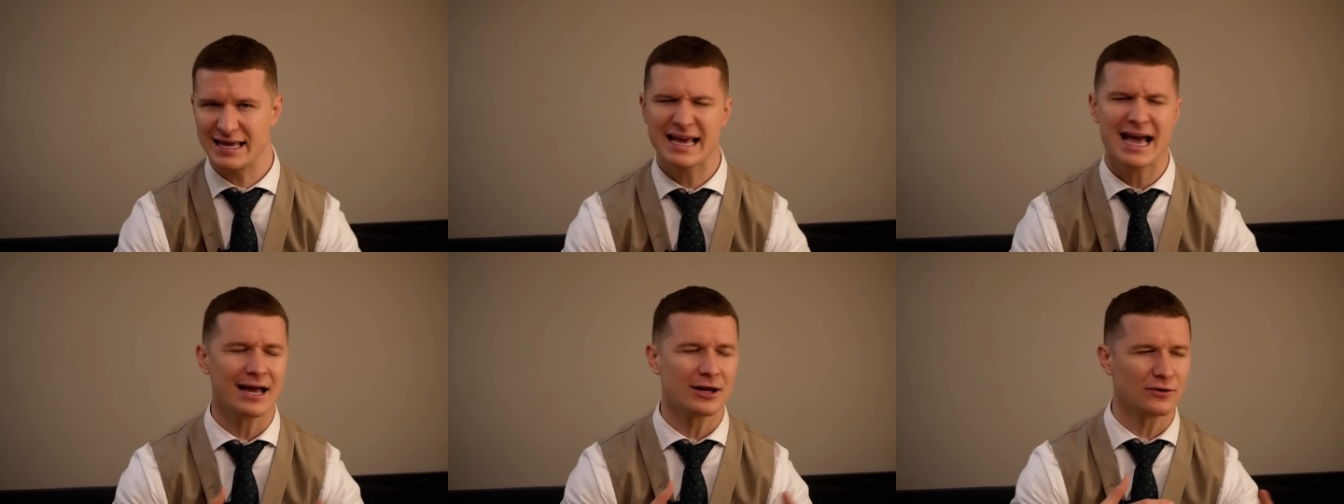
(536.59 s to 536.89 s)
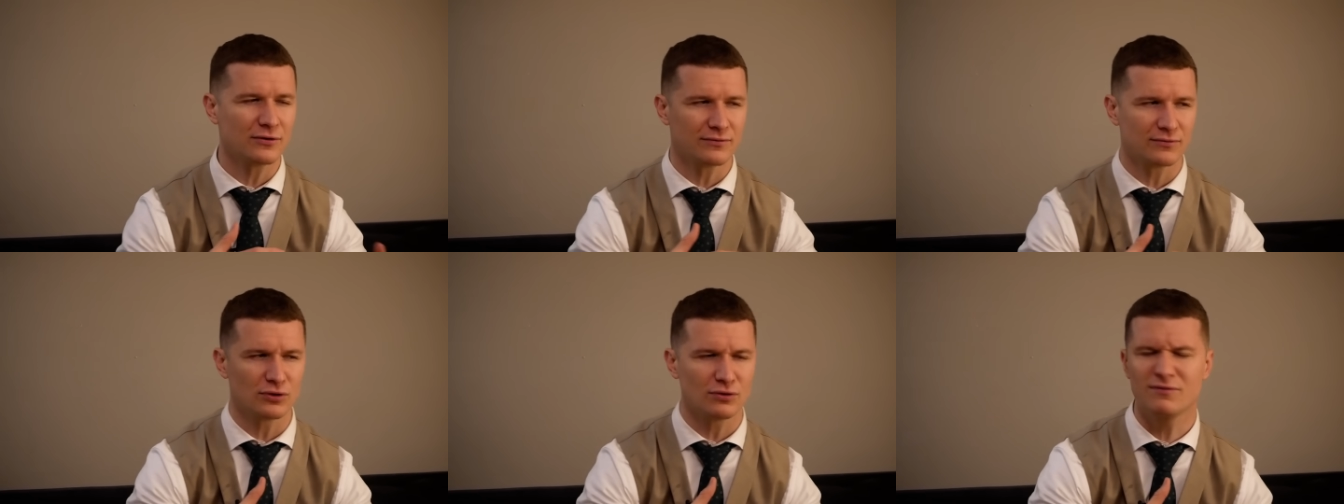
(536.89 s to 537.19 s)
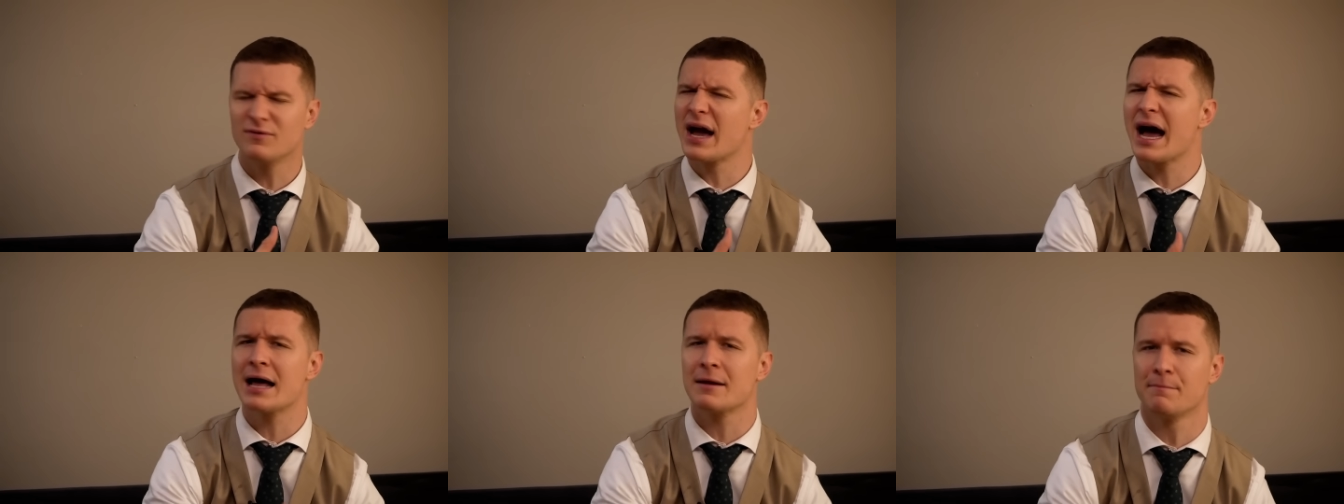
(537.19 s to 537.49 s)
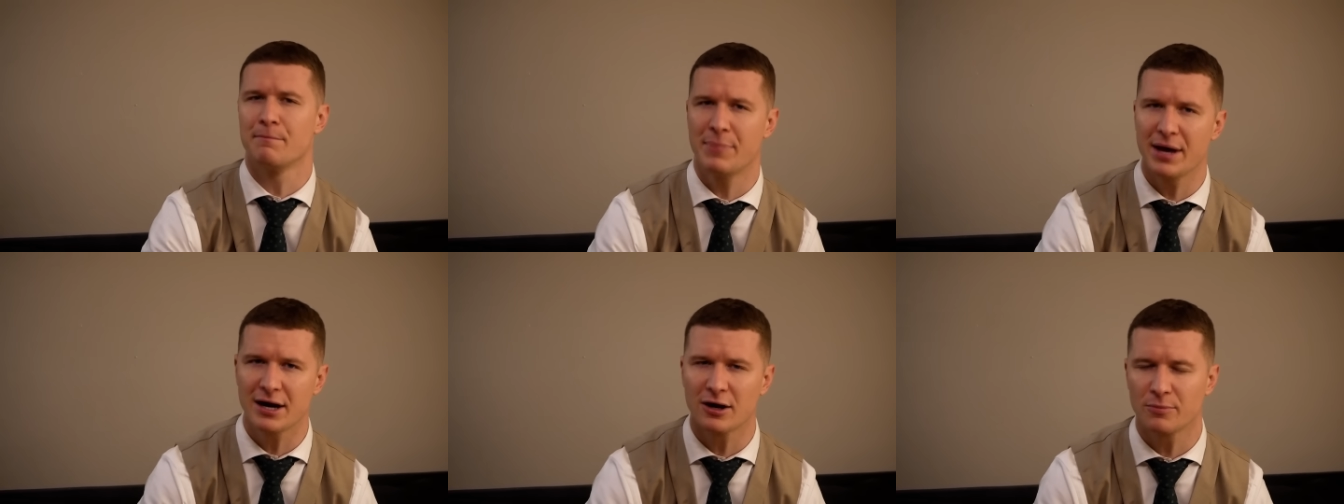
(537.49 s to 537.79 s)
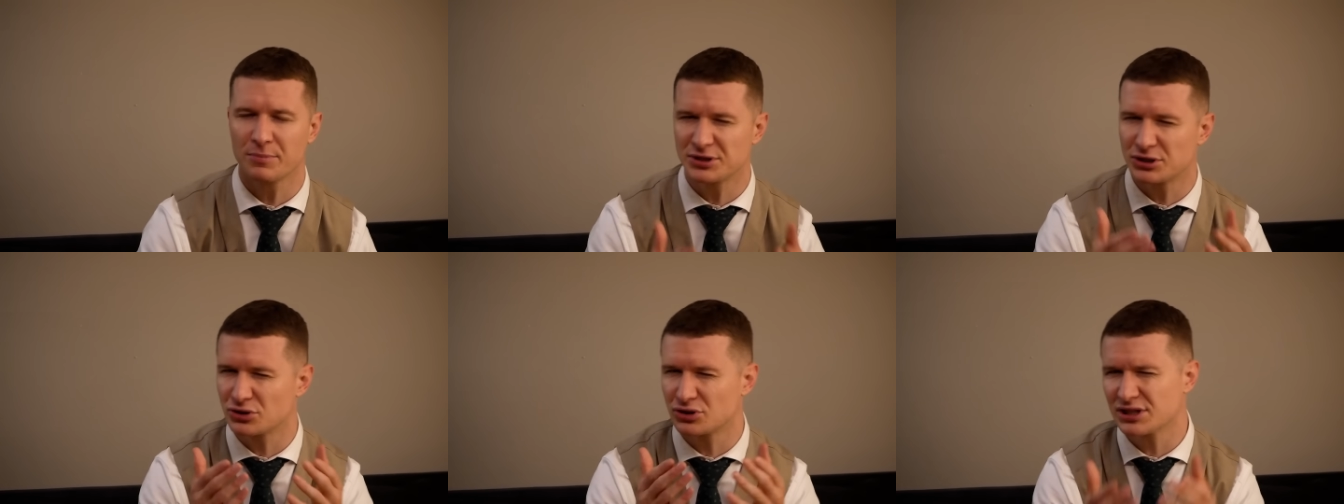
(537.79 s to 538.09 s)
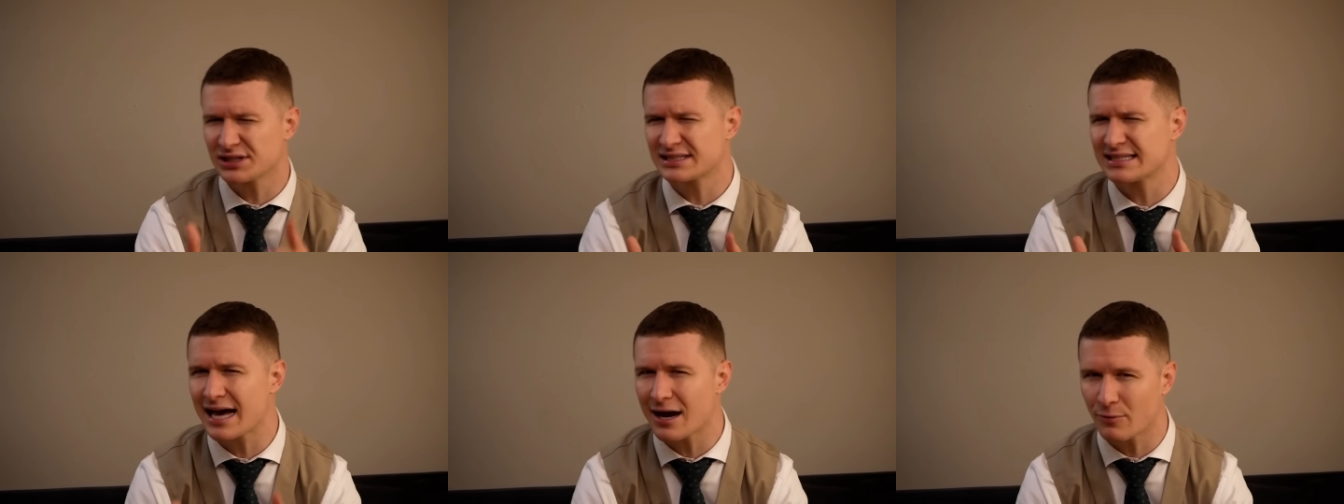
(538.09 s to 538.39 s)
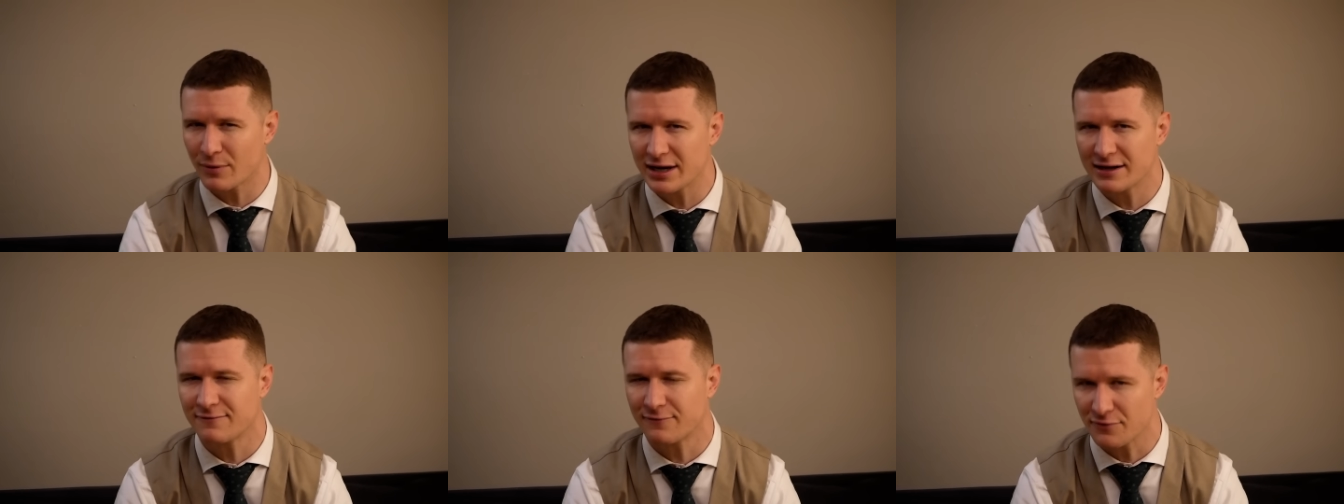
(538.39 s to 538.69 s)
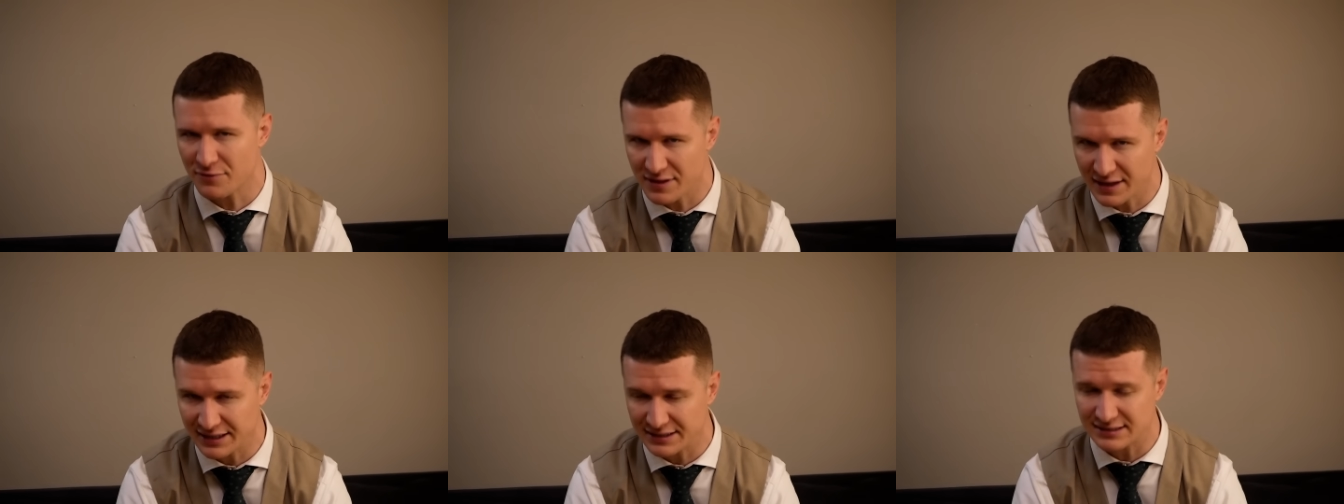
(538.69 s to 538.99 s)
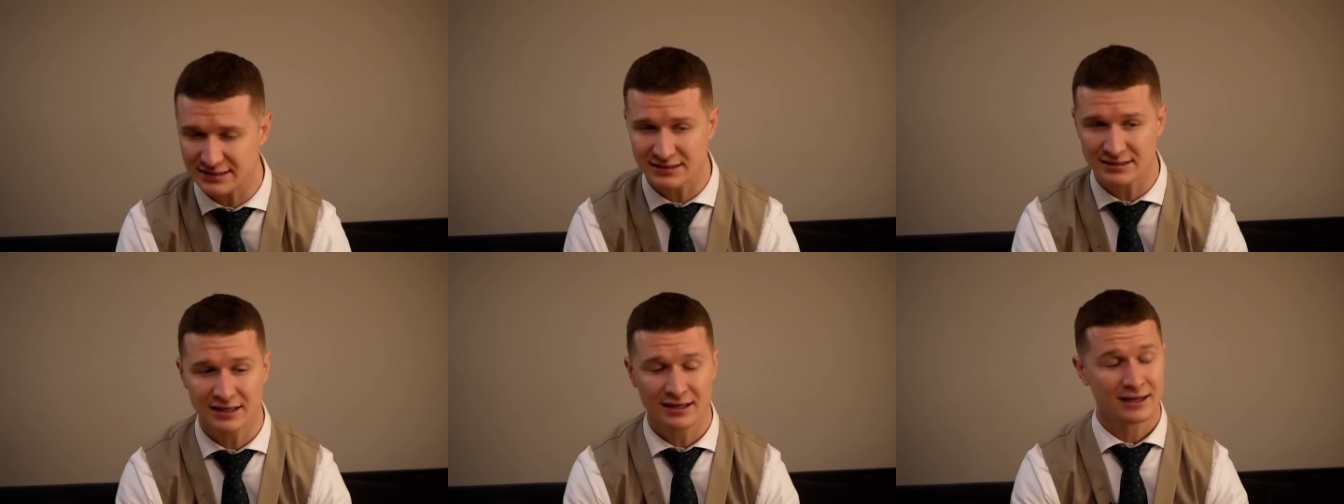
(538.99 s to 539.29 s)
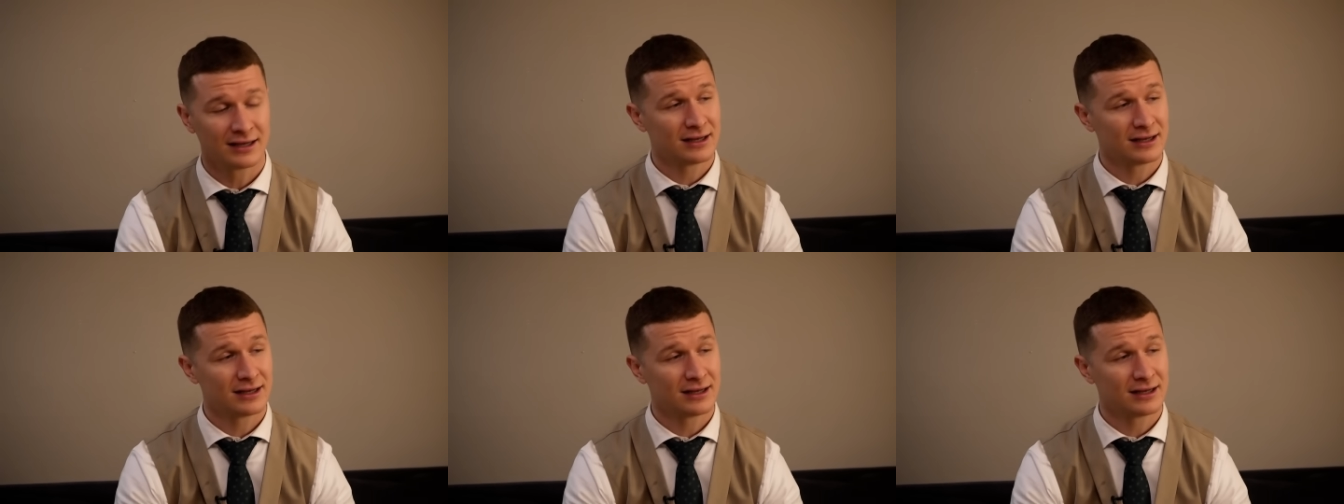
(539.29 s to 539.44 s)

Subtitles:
Yeah, you've gotten better, but you're just not ready for this.